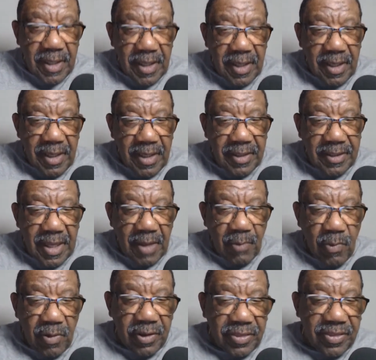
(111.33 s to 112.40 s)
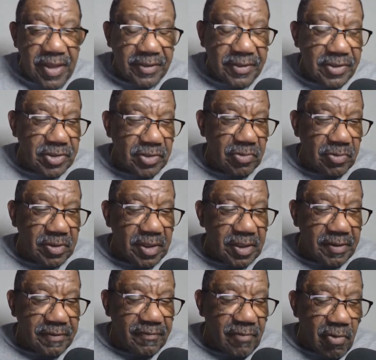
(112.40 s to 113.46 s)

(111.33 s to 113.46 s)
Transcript: and I want to thank the Juneteenth